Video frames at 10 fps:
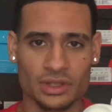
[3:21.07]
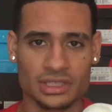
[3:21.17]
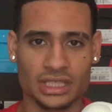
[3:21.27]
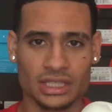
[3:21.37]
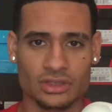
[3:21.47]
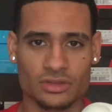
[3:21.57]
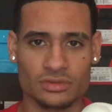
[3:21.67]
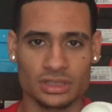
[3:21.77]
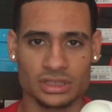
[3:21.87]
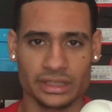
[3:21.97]
14
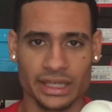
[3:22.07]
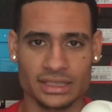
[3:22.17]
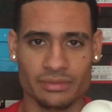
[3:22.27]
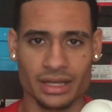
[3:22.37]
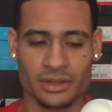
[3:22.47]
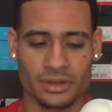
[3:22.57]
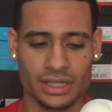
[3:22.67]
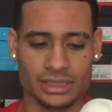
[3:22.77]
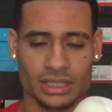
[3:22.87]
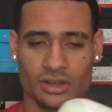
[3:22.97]
too, just in case somebody
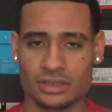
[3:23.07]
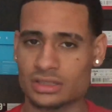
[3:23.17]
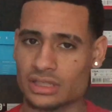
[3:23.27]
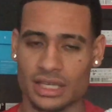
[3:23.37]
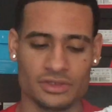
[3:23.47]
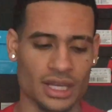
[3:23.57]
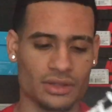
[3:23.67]
wants it, you know, just in case you